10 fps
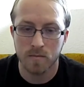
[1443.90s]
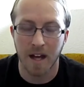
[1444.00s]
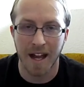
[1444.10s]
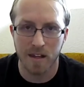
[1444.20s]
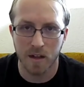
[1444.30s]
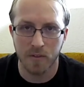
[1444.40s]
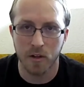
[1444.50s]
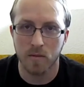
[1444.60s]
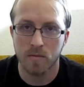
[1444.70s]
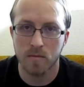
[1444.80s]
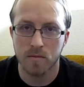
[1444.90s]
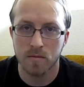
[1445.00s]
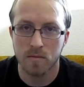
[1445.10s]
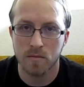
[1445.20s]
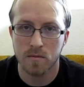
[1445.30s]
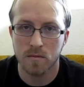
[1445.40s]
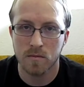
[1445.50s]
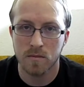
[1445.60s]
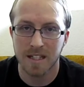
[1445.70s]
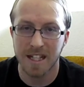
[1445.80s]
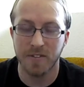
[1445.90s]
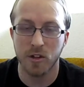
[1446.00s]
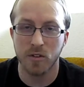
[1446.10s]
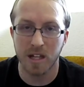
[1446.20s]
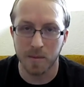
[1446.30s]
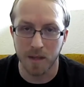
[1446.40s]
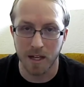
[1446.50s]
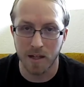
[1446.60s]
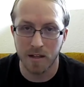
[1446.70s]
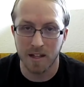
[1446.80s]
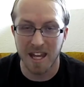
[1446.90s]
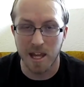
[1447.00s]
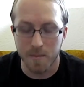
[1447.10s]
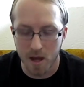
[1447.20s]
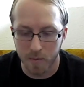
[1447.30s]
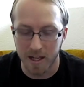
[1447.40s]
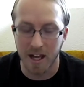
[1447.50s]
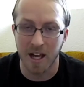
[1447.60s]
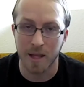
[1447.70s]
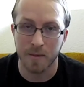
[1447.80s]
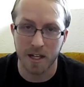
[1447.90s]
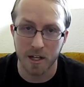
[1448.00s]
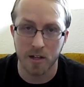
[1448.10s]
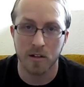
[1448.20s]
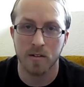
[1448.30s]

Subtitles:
I love you. If you need me, email me. I am here.